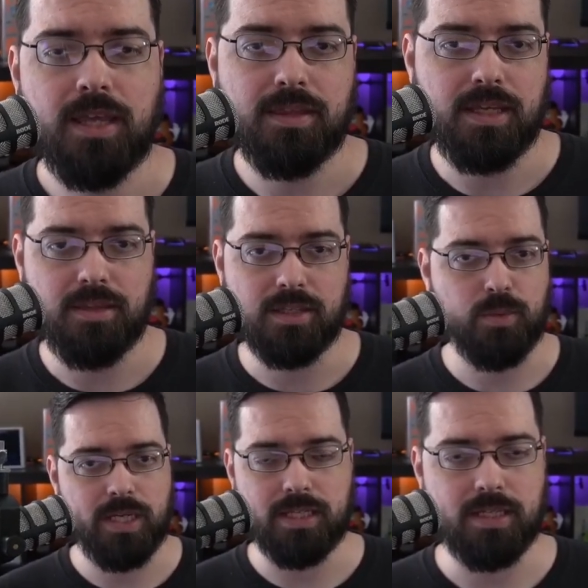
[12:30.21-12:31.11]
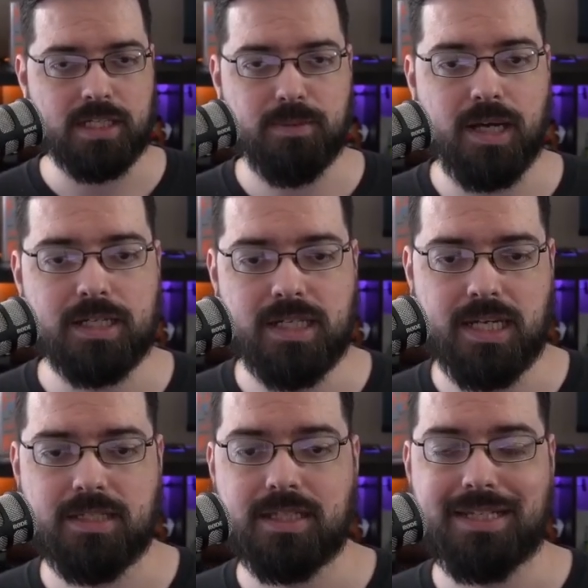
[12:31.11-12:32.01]
the This Week in Linux
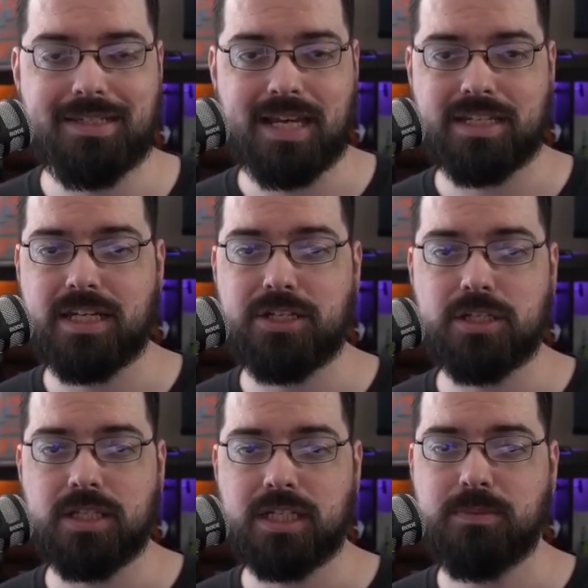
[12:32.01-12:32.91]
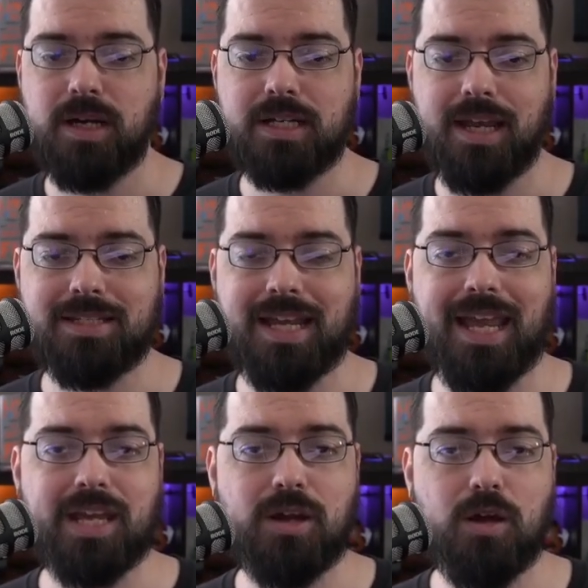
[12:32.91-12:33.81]
podcast, the Destination Linux podcast,
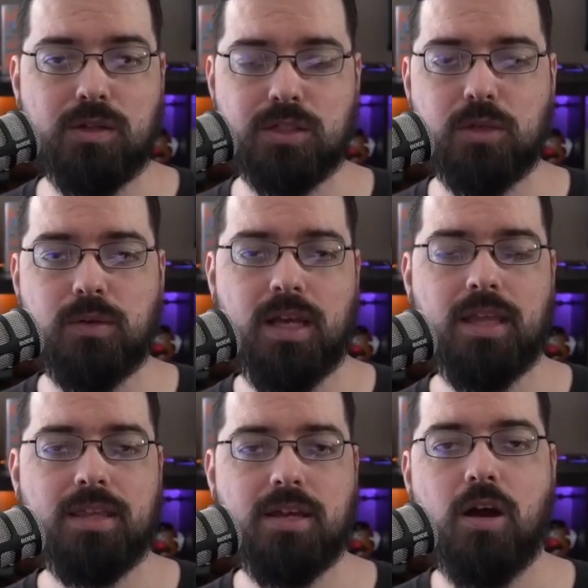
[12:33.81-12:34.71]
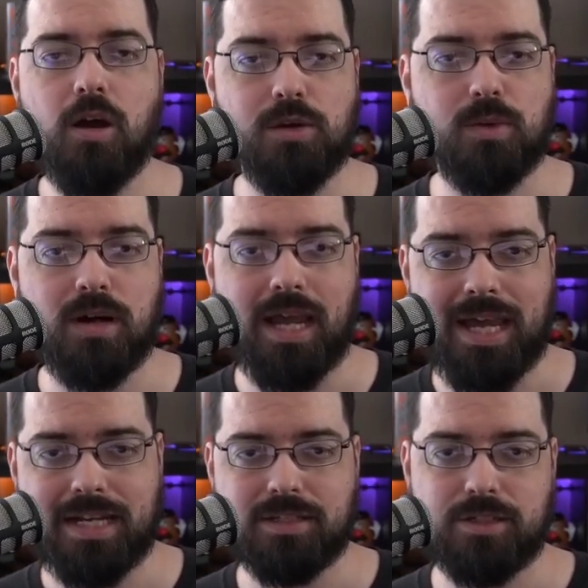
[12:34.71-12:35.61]
and also the Hardware
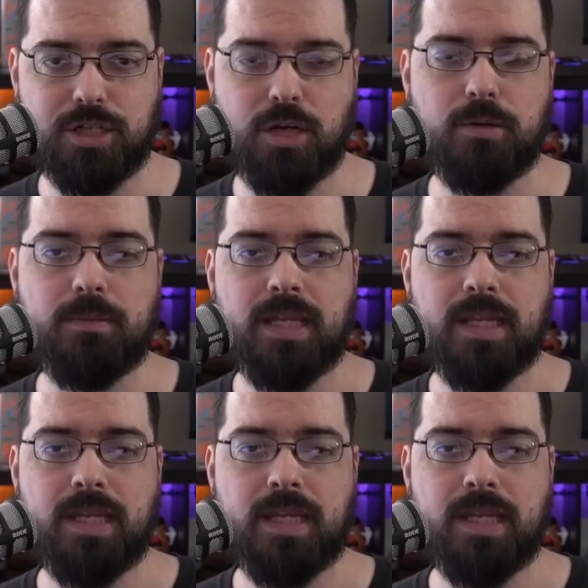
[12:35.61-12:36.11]
Addicts show.